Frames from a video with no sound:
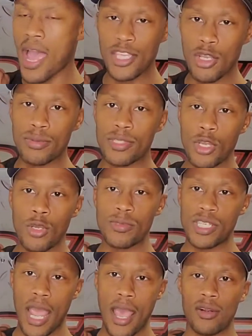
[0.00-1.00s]
YouTube
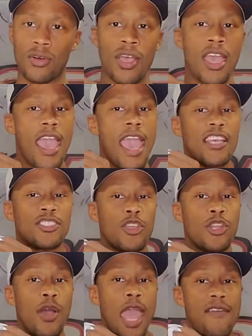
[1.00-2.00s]
channel. So
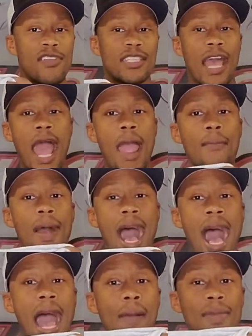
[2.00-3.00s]
you know every time
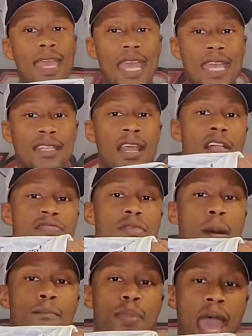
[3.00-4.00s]
I'm in
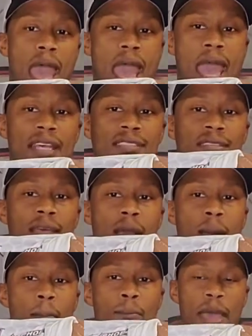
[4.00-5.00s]
the Bass
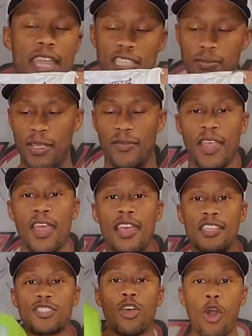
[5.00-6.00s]
Basement.
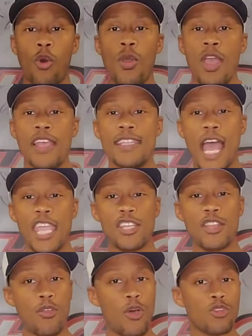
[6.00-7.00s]
So now you
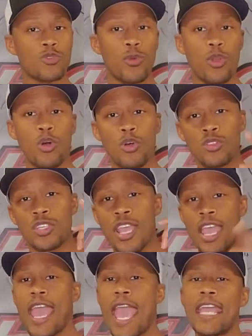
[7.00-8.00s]
know those rules
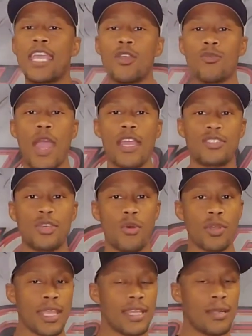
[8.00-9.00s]
and get right
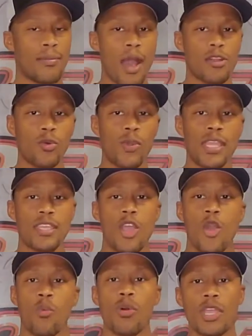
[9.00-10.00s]
to it. In about a week,
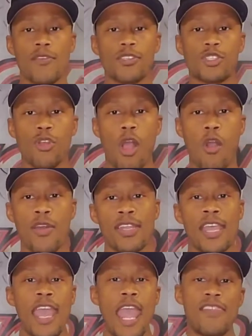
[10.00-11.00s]
we'll give a drawing
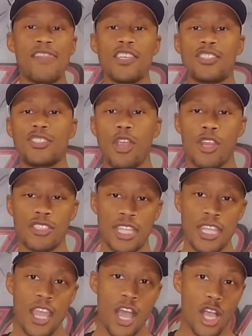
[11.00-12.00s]
and this
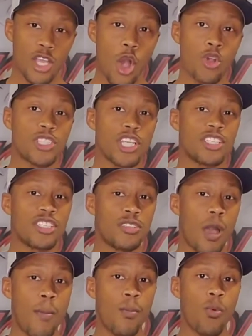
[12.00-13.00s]
jersey a go to
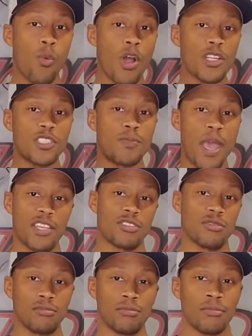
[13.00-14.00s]
someone special.